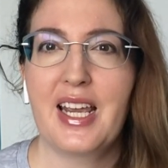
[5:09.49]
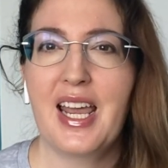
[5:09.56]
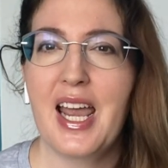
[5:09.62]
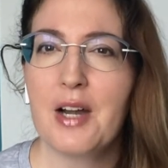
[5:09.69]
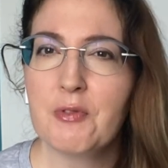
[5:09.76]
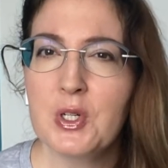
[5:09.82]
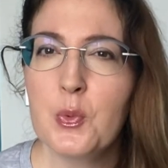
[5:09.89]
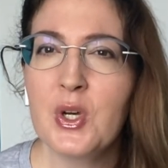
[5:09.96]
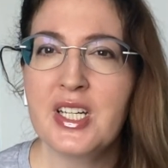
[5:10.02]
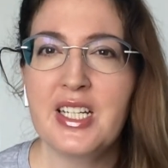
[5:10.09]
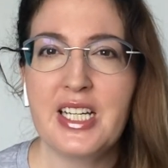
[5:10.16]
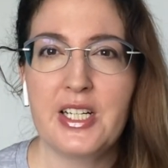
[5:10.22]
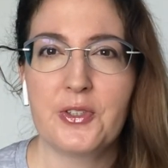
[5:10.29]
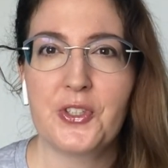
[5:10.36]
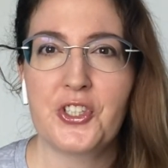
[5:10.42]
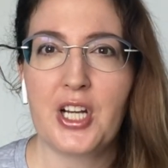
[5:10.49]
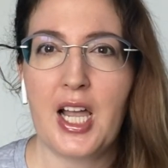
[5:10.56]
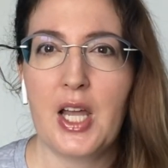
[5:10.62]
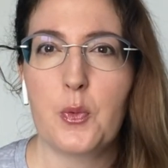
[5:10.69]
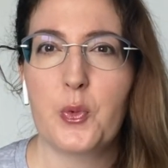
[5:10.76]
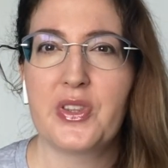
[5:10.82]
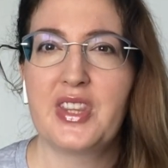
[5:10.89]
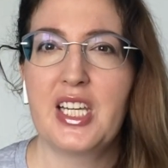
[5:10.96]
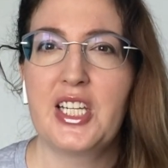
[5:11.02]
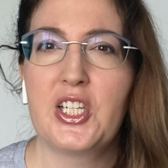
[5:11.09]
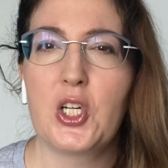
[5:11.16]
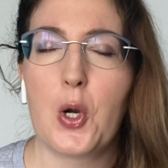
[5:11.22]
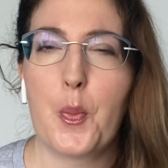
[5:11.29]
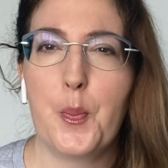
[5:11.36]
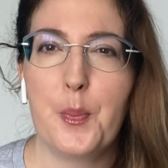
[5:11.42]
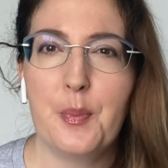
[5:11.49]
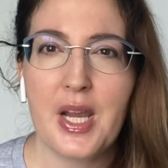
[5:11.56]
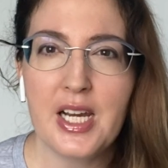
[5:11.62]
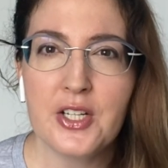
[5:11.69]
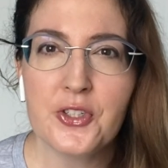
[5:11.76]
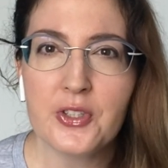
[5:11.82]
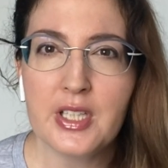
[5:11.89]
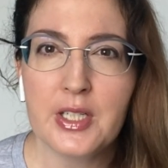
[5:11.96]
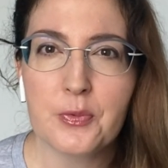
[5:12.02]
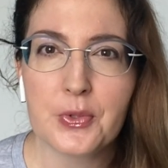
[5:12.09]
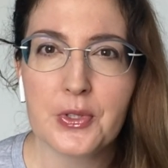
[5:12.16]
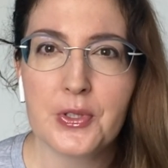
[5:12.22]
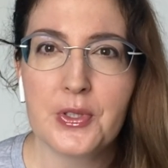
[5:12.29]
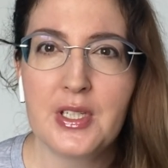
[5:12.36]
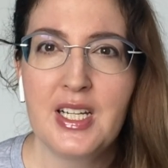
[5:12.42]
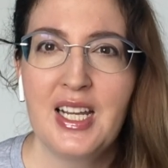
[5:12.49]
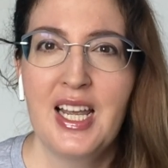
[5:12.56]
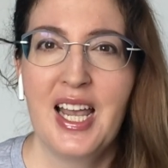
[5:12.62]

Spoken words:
Everyone in earshot would think you're majorly rude